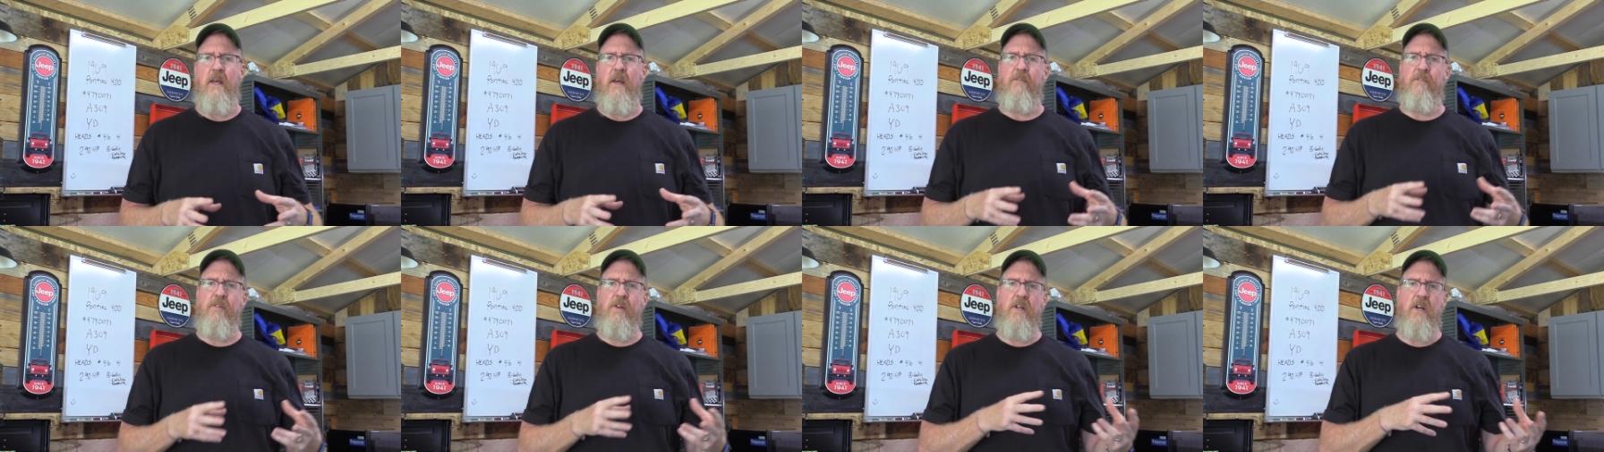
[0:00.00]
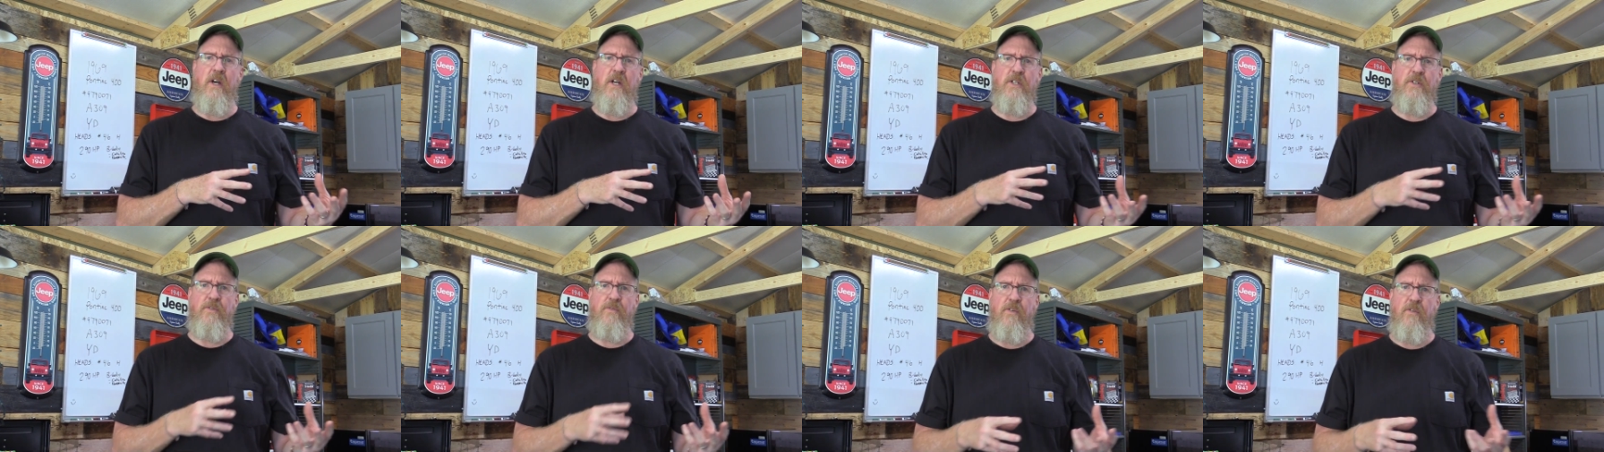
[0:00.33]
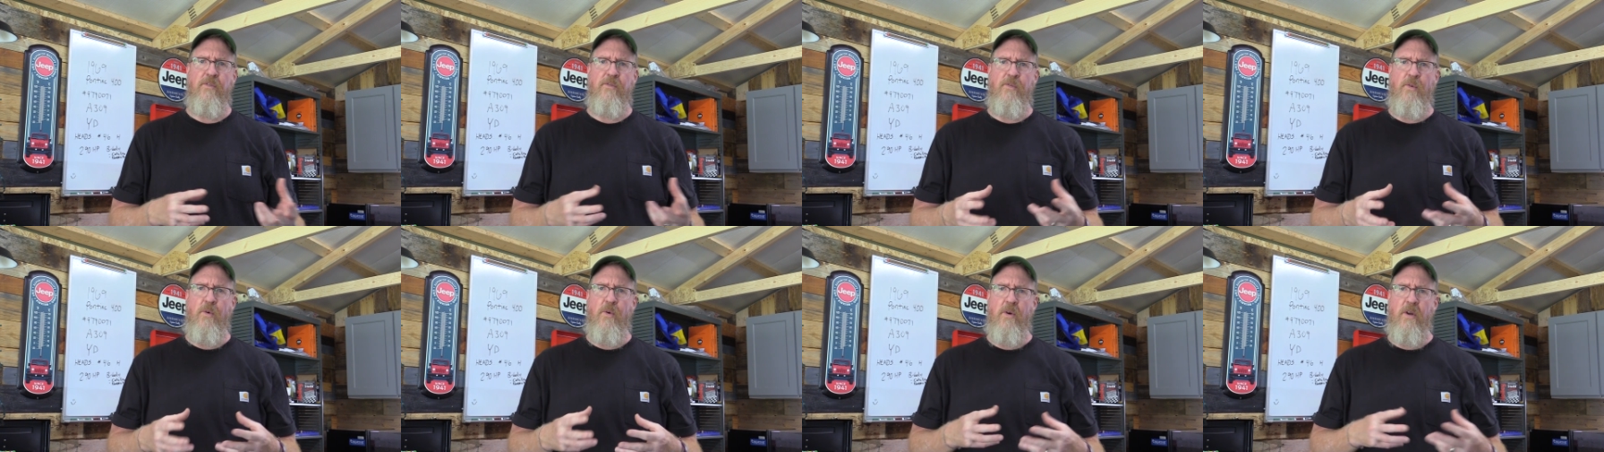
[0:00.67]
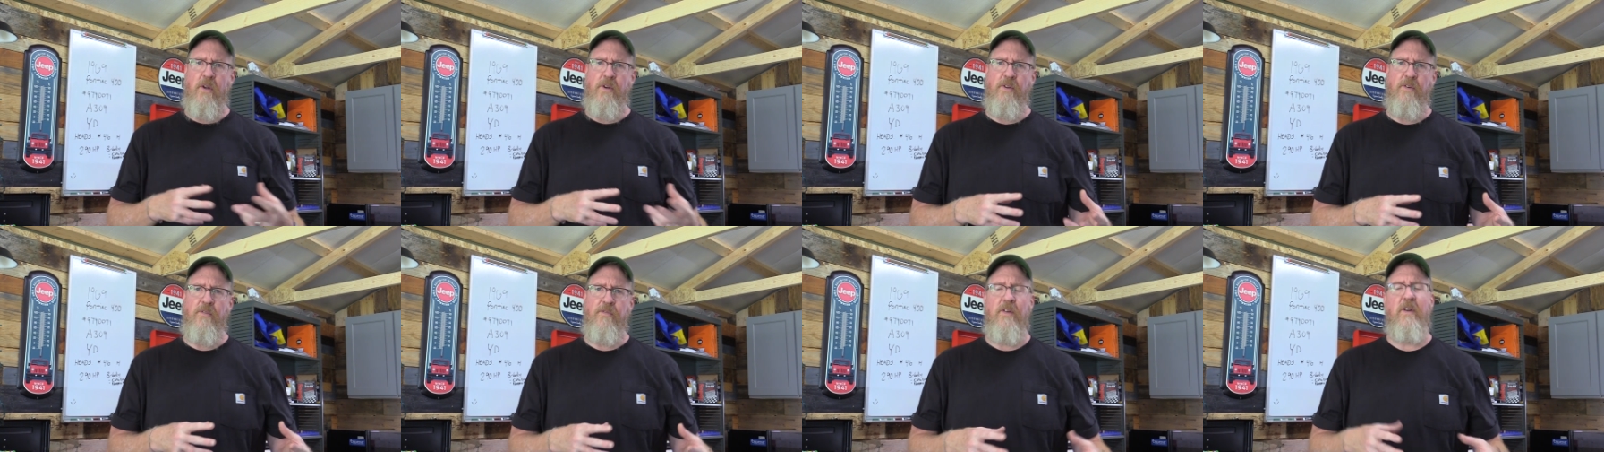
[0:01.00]
If it calls for four,
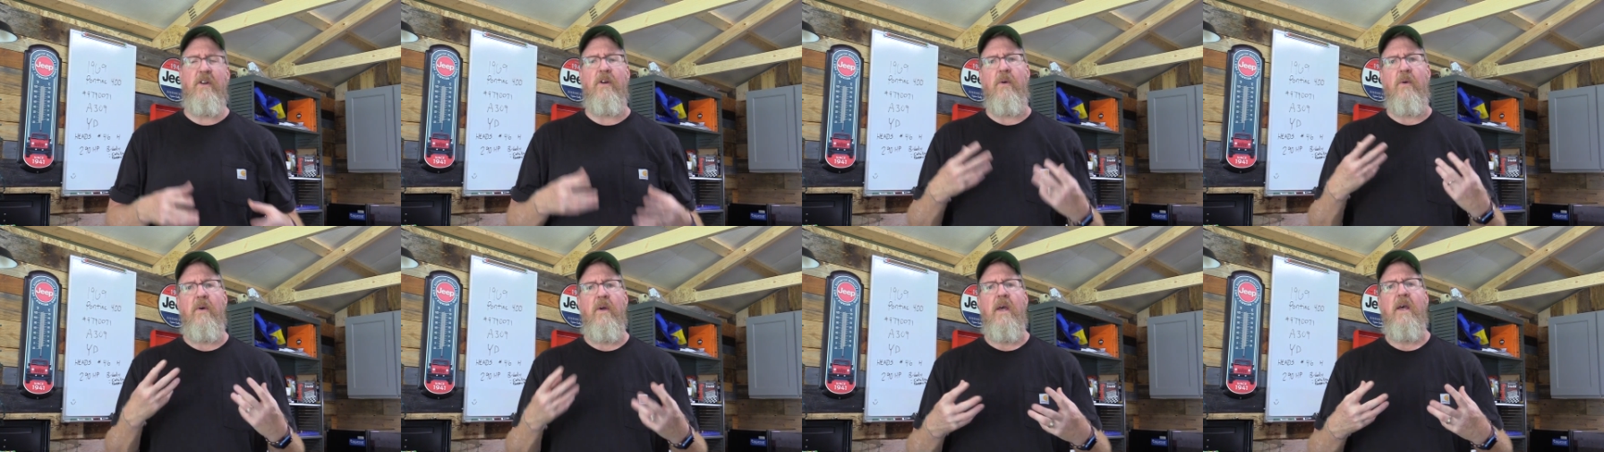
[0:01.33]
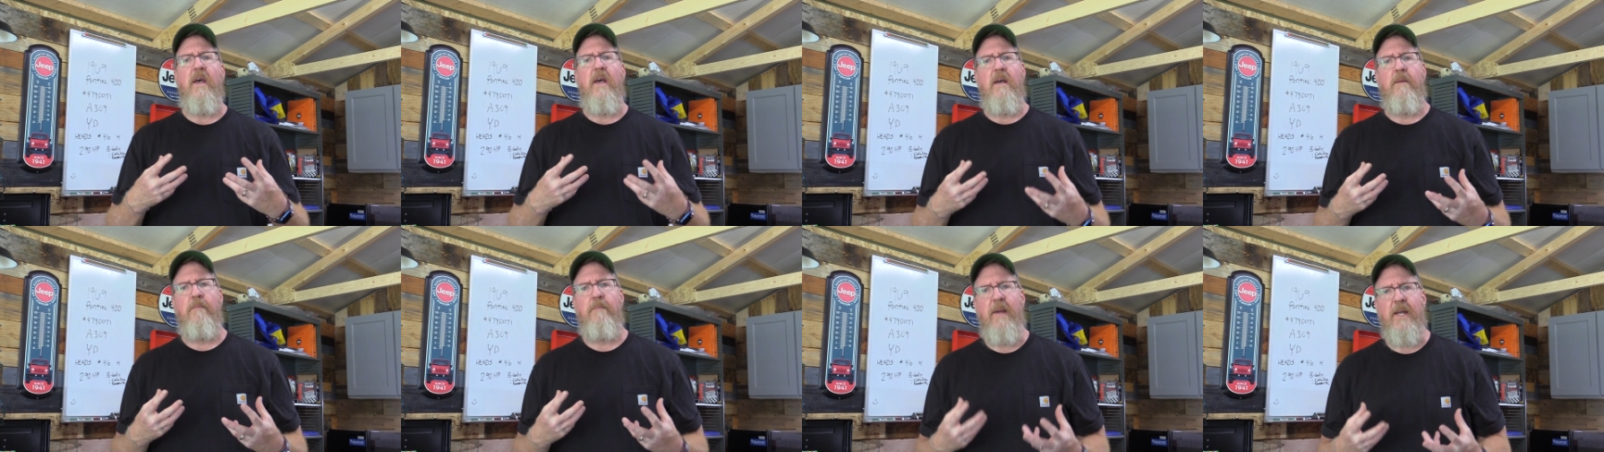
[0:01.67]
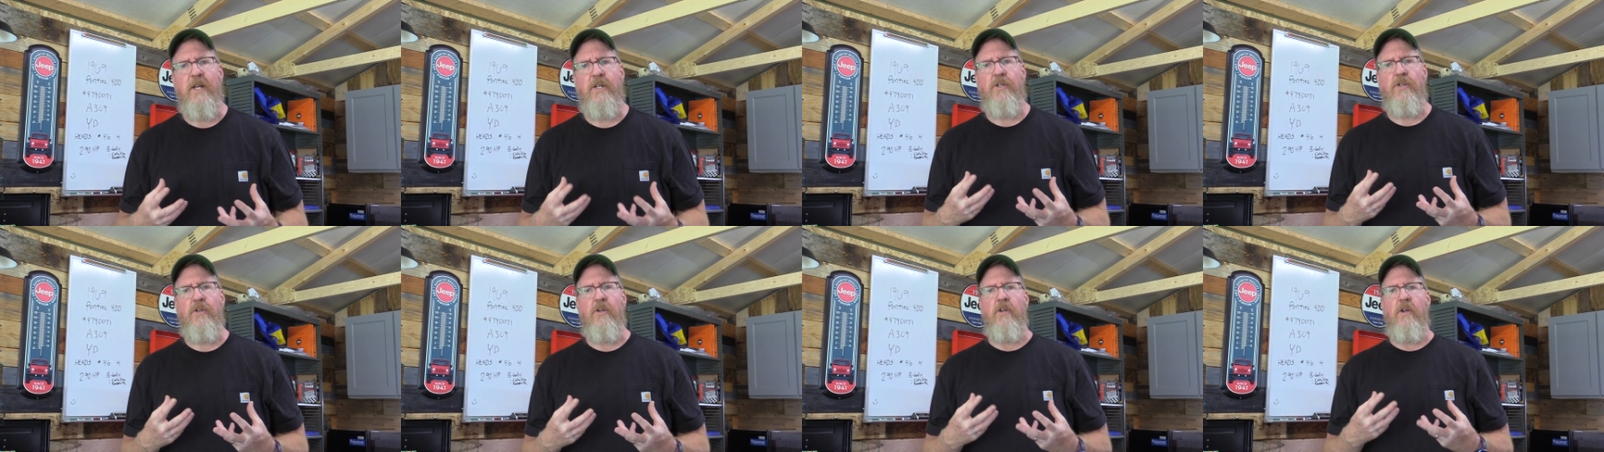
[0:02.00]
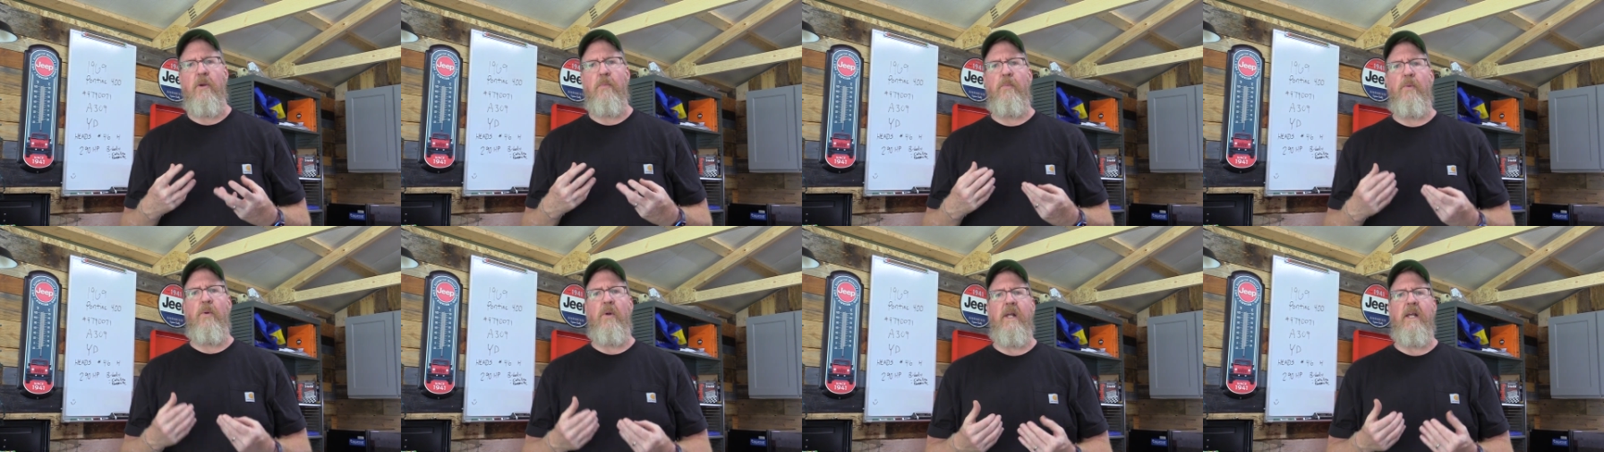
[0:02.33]
I'll do. You know, make sure
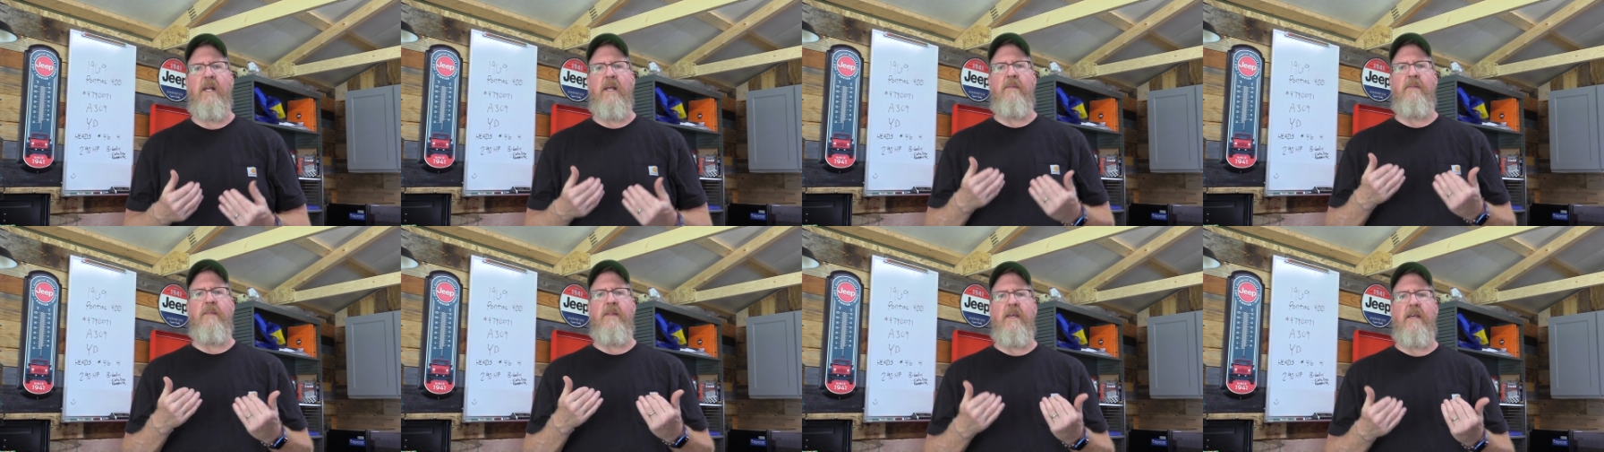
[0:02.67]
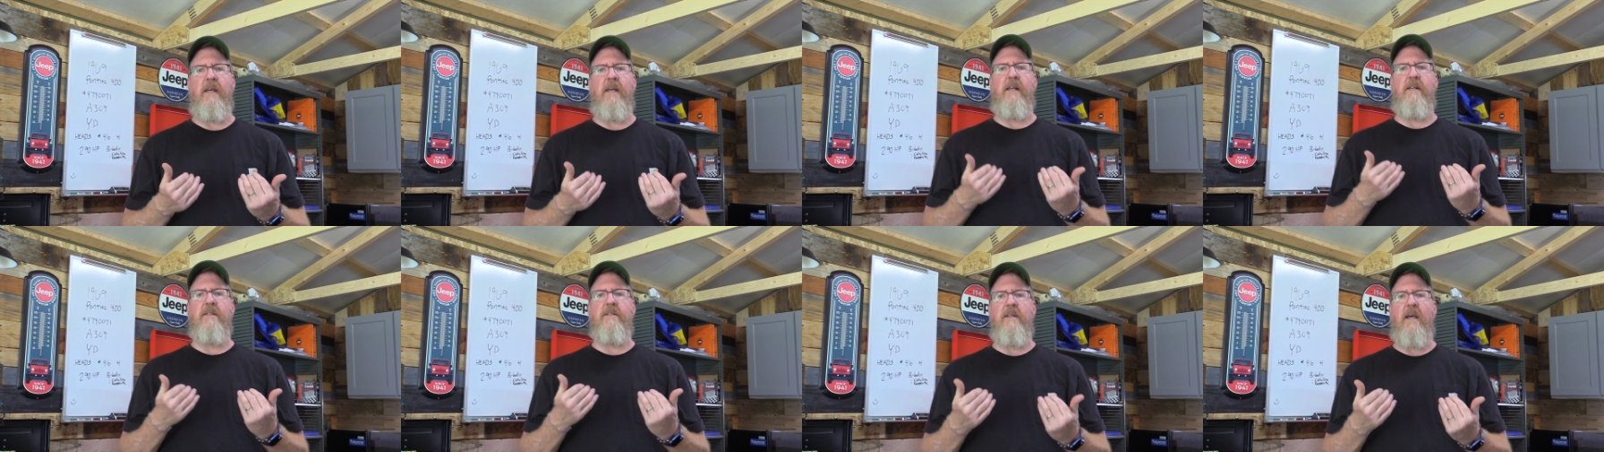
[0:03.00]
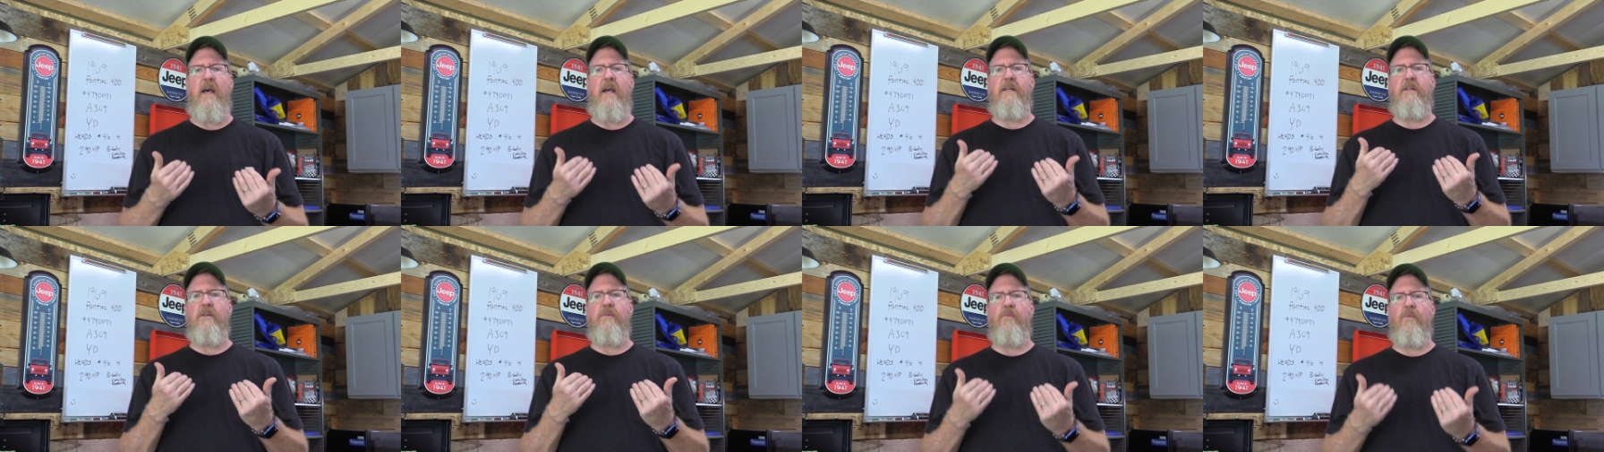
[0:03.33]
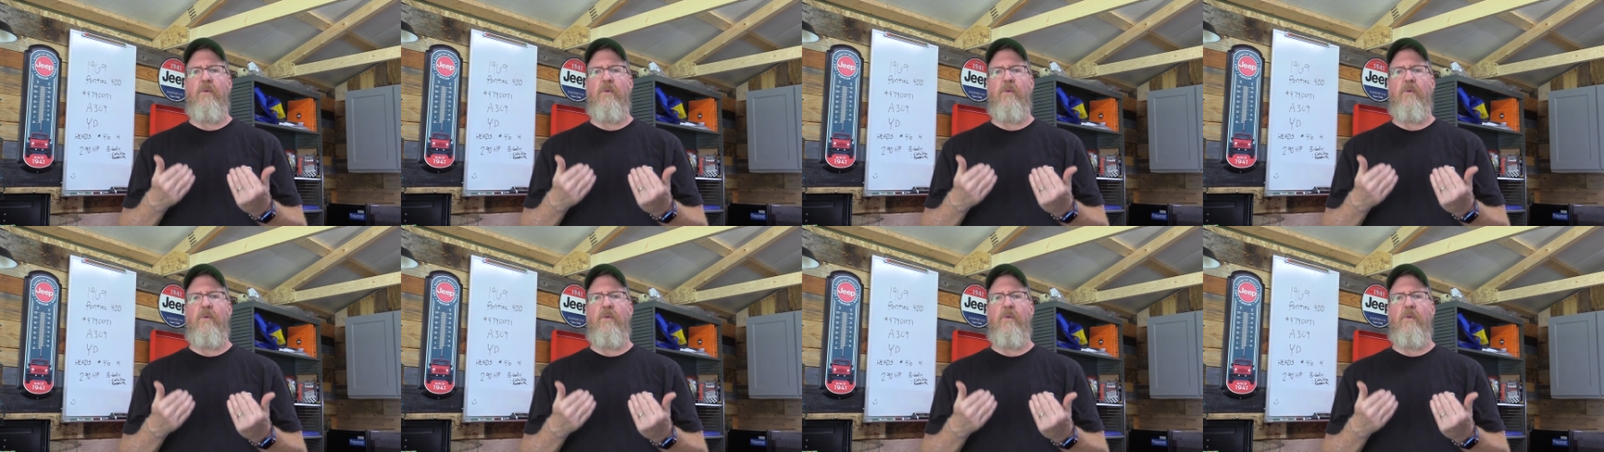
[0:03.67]
you're putting in the exact